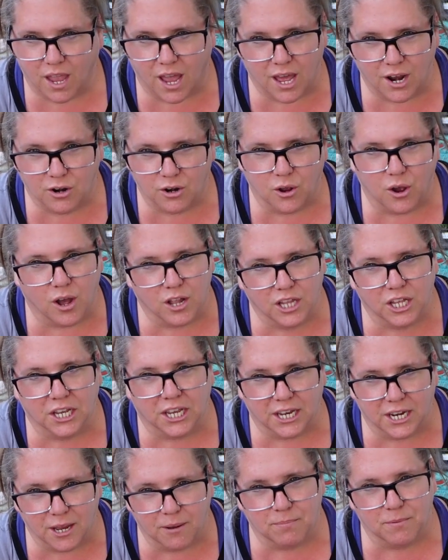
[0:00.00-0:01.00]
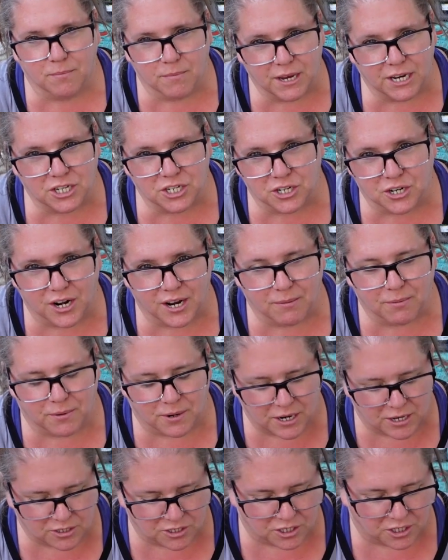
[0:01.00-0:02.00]
I don't know, I'll look it up and make sure I
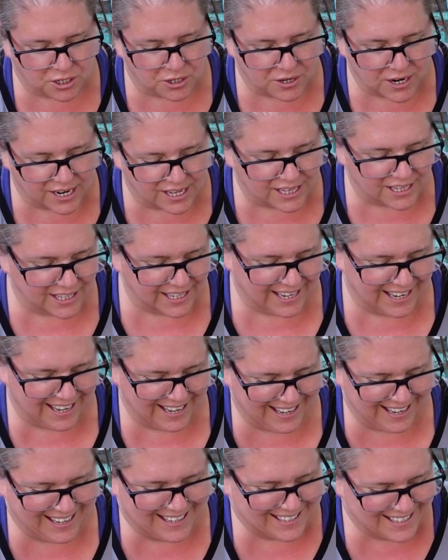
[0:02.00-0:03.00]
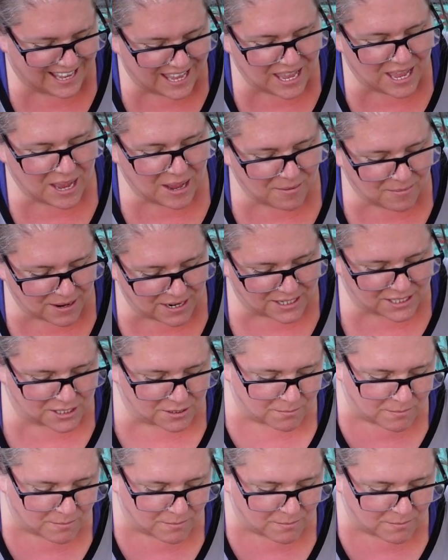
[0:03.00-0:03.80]
pronounce it correctly. But it's a